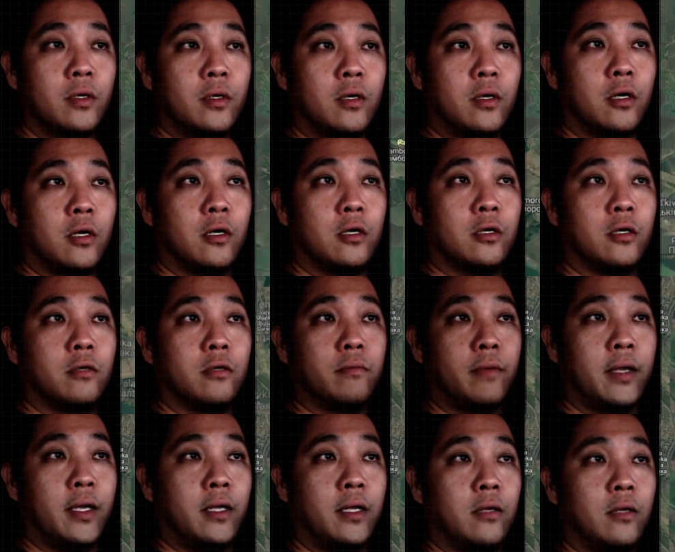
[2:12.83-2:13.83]

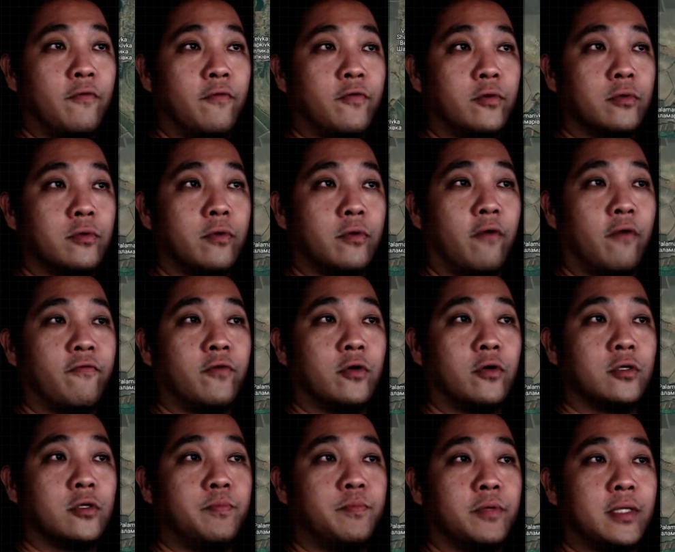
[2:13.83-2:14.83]
and of
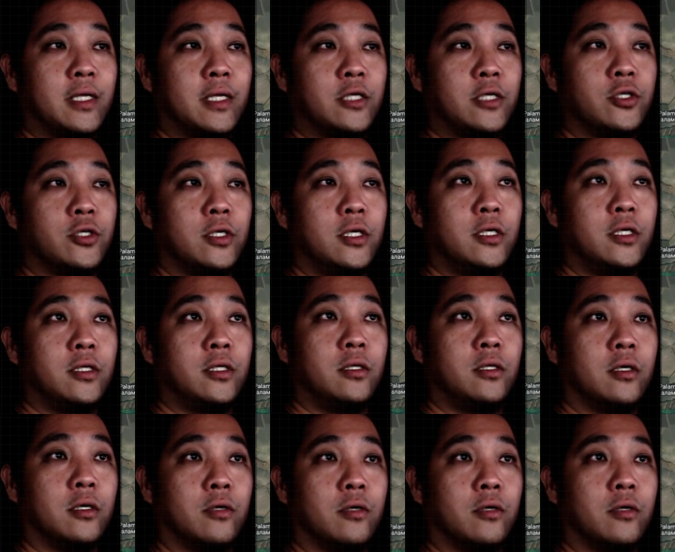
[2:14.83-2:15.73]
course, potentially,